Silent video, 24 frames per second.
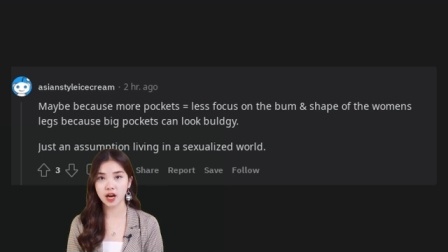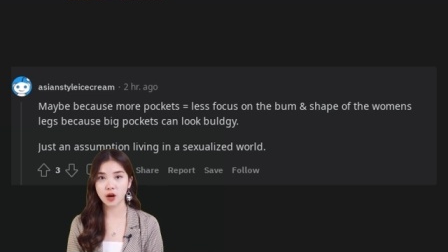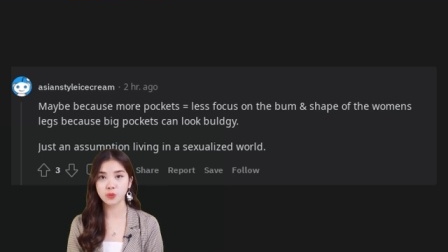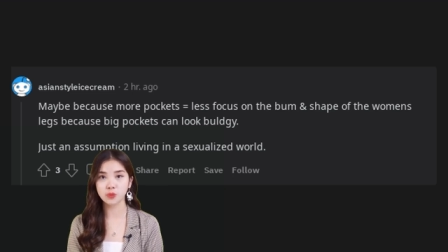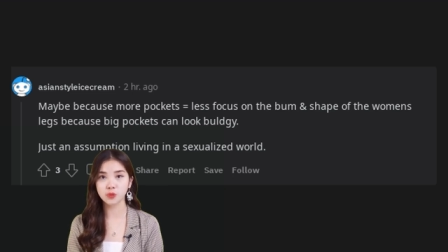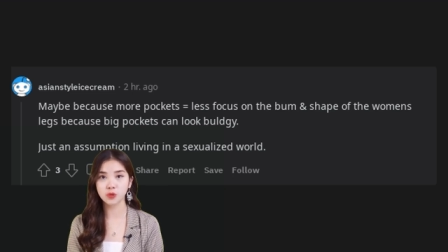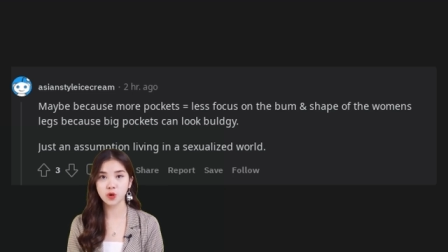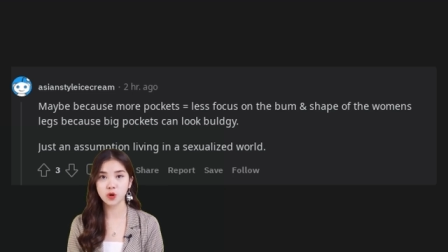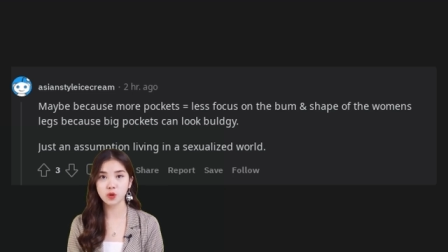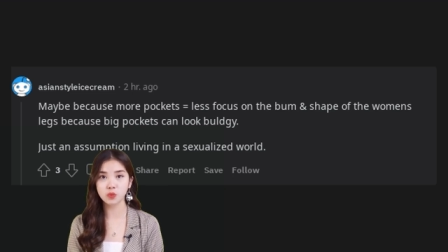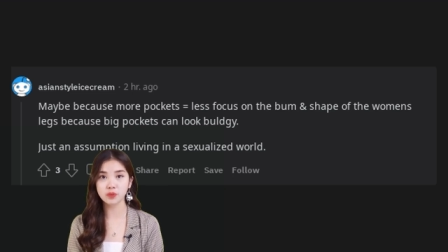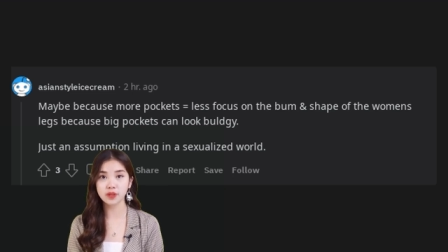
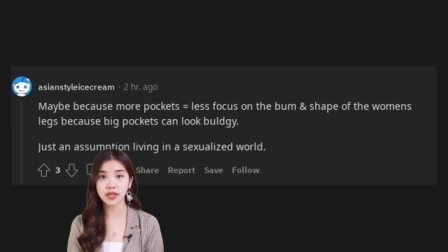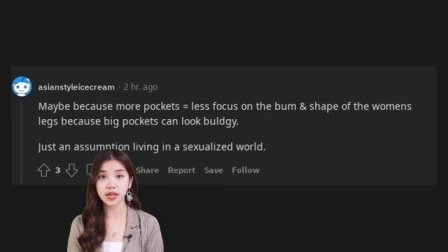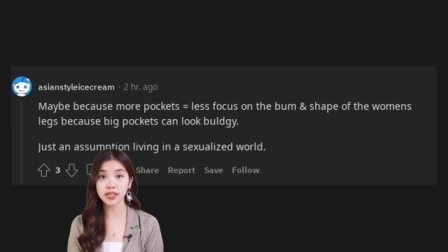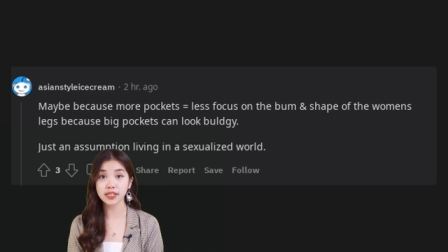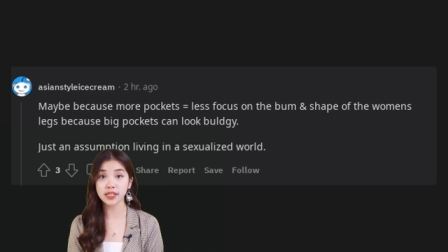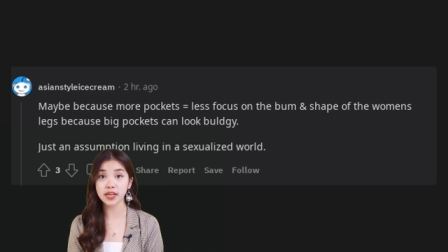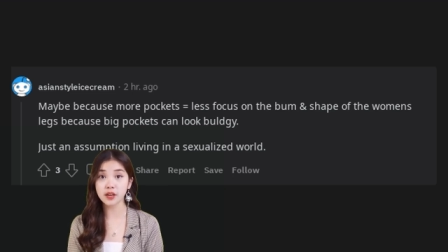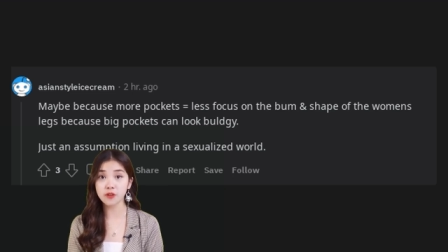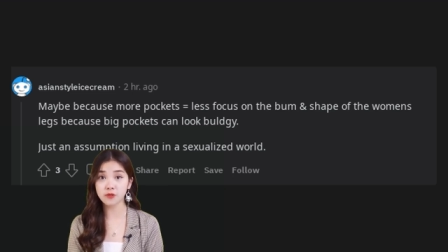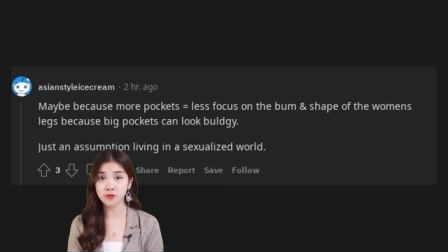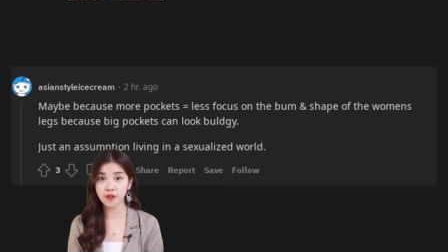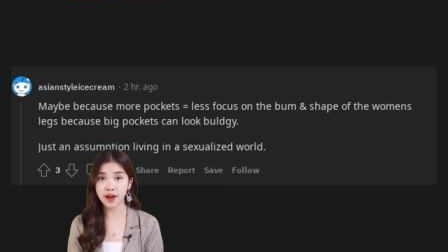women's
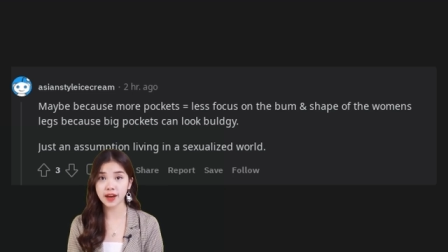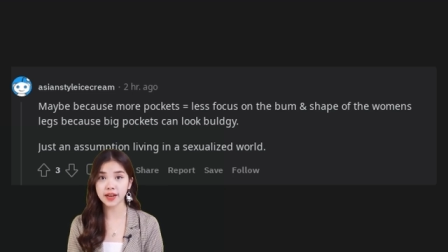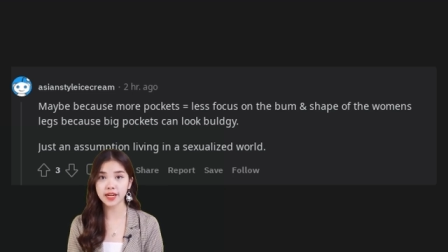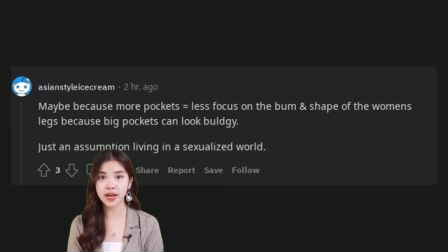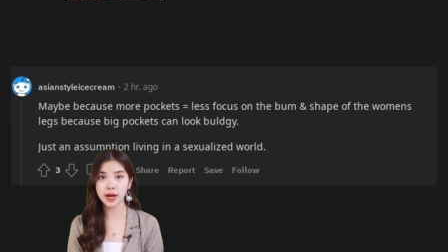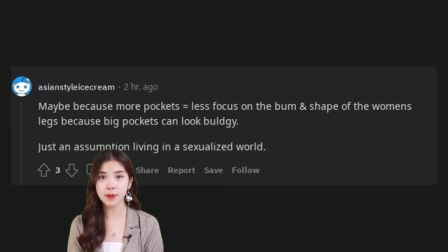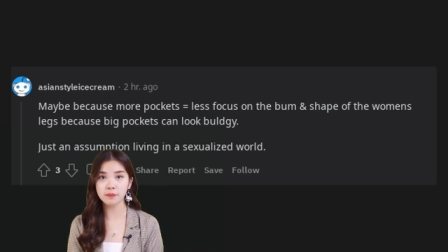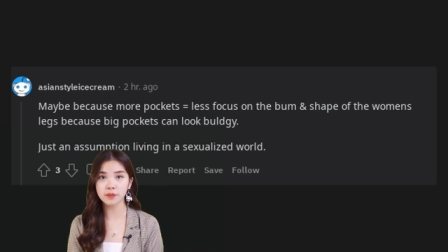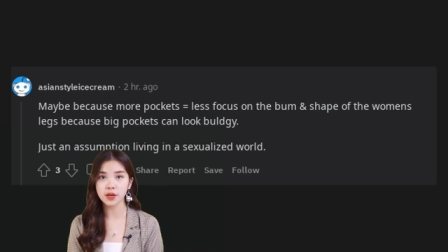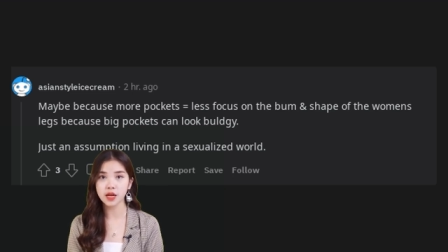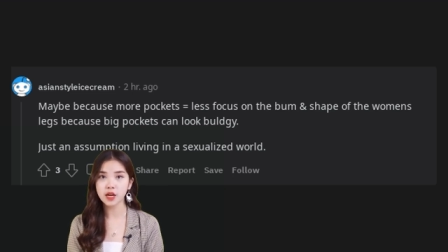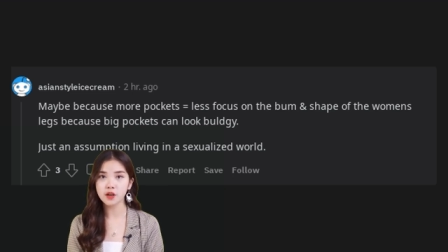legs,
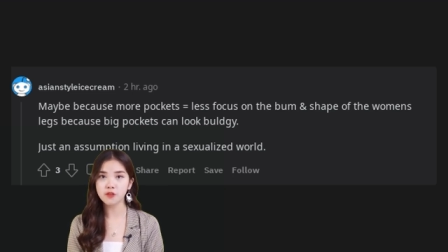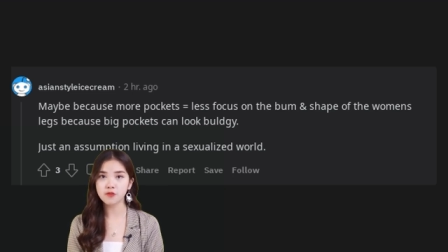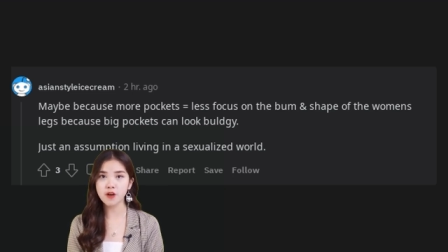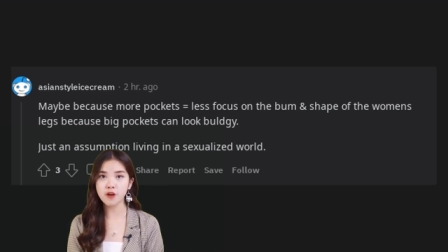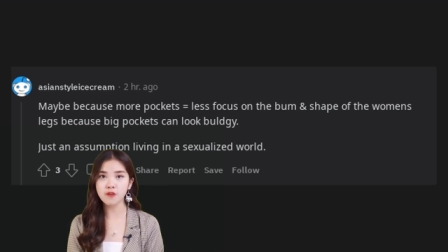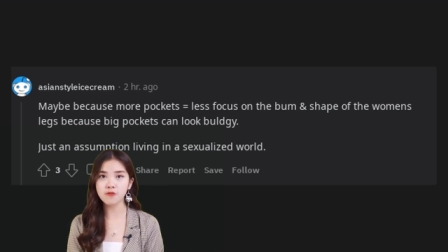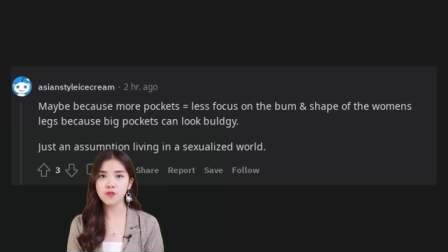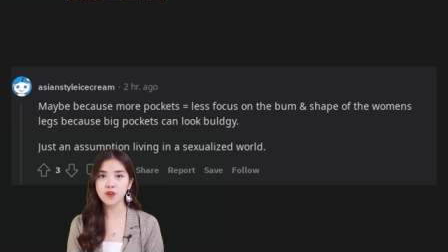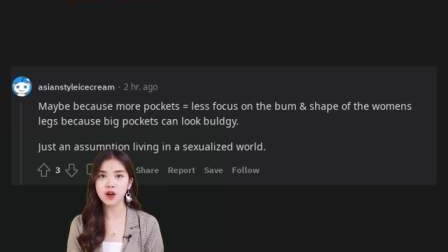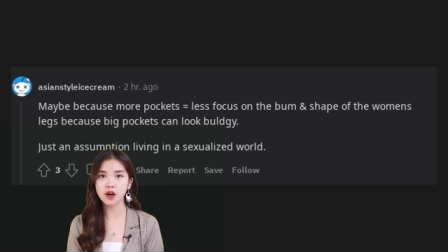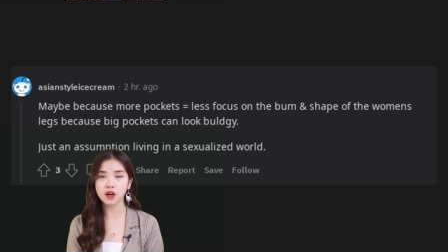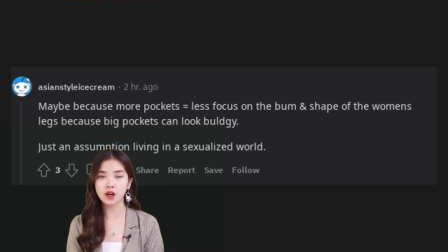because big
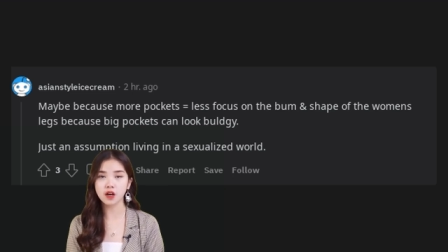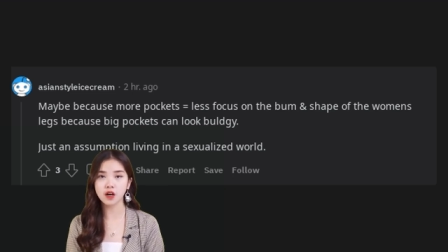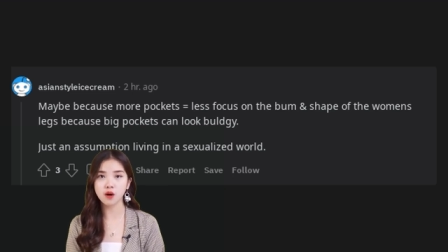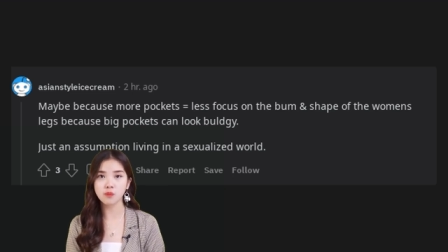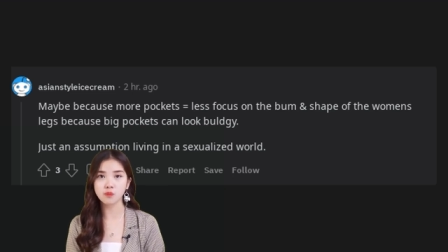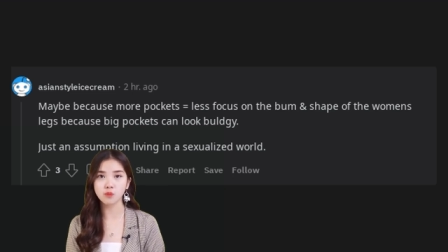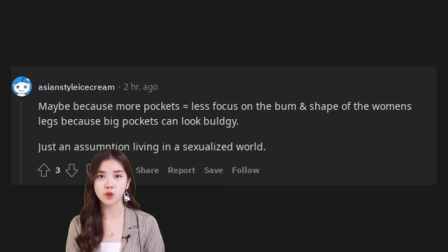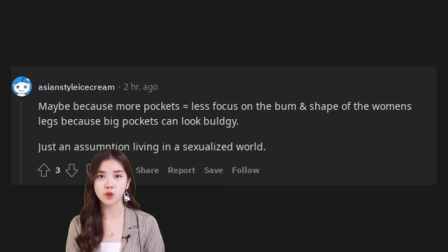pockets